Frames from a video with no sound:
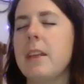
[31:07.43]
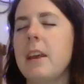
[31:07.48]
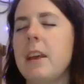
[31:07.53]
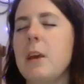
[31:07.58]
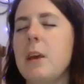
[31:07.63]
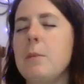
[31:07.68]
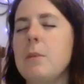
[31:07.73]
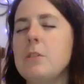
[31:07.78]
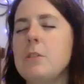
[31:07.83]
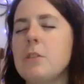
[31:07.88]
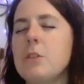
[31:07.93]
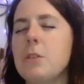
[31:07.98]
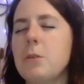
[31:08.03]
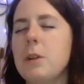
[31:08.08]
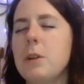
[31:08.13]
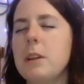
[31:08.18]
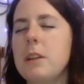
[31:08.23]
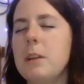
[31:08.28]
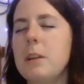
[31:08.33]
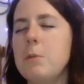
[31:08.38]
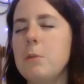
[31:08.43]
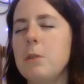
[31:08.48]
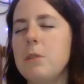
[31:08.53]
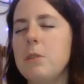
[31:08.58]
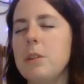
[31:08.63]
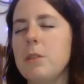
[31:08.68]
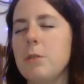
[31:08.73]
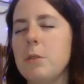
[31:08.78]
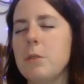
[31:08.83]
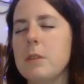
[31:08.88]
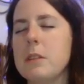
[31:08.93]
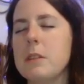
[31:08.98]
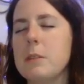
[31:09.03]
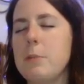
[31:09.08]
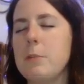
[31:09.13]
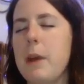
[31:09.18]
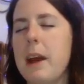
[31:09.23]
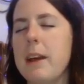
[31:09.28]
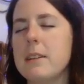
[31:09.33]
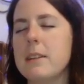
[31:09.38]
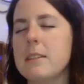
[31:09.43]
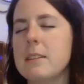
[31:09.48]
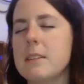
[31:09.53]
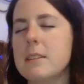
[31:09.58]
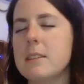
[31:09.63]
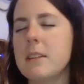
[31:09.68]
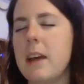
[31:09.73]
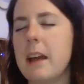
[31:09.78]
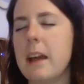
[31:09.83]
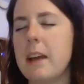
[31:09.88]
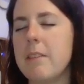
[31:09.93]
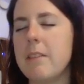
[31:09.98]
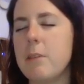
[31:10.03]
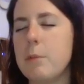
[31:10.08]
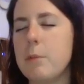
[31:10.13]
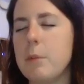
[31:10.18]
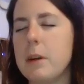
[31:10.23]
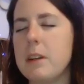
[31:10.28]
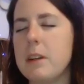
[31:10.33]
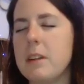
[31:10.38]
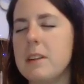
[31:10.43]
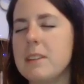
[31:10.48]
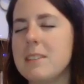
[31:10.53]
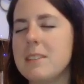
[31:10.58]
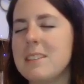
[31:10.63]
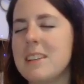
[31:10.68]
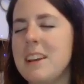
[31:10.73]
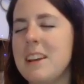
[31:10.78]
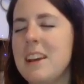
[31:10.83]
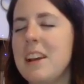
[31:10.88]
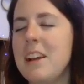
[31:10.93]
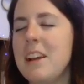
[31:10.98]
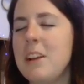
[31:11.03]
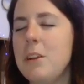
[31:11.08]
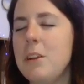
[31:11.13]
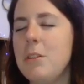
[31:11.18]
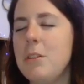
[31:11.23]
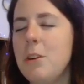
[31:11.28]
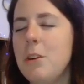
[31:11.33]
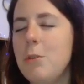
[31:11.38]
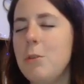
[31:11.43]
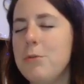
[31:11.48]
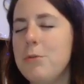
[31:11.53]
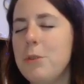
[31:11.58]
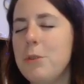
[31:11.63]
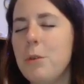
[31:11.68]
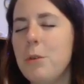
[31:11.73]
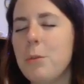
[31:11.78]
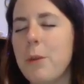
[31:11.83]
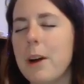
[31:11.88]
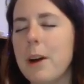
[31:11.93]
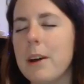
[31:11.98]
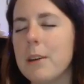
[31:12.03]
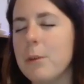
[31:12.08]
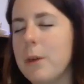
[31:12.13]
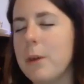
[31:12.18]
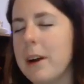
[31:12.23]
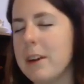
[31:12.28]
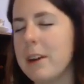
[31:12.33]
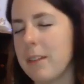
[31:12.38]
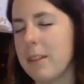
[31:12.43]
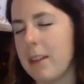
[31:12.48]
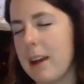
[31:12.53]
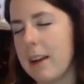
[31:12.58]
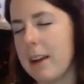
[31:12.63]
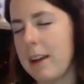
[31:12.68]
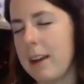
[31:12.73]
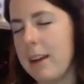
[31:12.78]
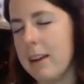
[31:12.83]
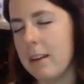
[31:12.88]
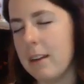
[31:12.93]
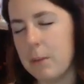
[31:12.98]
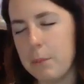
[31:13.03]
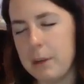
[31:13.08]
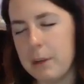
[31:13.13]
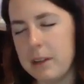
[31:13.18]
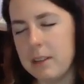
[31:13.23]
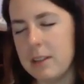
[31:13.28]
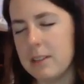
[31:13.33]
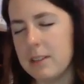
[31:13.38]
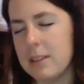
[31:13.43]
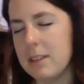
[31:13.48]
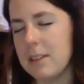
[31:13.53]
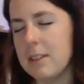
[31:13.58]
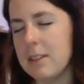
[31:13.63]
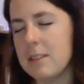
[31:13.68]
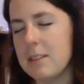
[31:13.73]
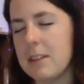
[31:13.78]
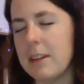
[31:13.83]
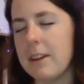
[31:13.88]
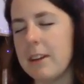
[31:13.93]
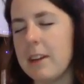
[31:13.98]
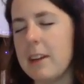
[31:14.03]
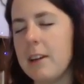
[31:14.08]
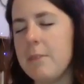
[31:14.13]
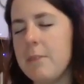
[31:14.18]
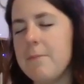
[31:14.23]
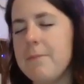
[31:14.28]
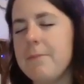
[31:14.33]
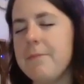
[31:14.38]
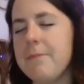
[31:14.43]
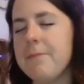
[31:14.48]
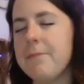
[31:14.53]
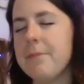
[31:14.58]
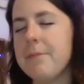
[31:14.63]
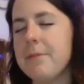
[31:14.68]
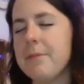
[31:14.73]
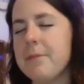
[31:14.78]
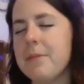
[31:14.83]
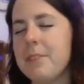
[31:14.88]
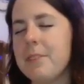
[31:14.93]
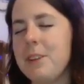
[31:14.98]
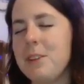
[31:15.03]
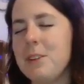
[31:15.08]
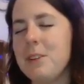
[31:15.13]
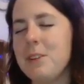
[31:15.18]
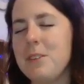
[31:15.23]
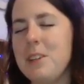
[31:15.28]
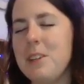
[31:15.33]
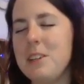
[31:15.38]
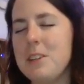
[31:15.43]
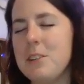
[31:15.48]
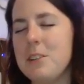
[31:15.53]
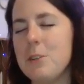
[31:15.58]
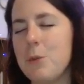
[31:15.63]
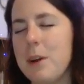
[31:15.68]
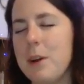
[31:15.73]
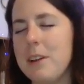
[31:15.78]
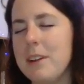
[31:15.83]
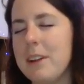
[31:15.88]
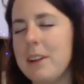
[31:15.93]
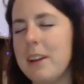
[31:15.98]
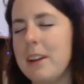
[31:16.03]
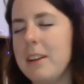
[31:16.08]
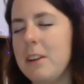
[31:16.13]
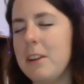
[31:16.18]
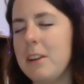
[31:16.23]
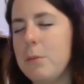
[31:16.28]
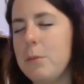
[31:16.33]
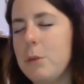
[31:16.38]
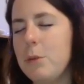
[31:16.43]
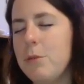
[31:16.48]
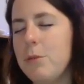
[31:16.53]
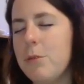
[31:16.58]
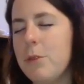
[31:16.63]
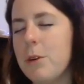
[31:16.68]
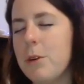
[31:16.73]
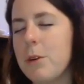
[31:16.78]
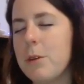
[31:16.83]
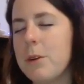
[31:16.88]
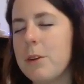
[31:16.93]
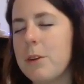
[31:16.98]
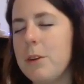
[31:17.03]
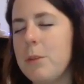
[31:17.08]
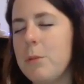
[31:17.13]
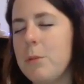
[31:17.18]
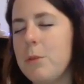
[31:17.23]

But you're quickly moving through this past, this lack of abundance. You know full well why you're lacking in abundance in this area. You don't need to dwell on it. You move forward.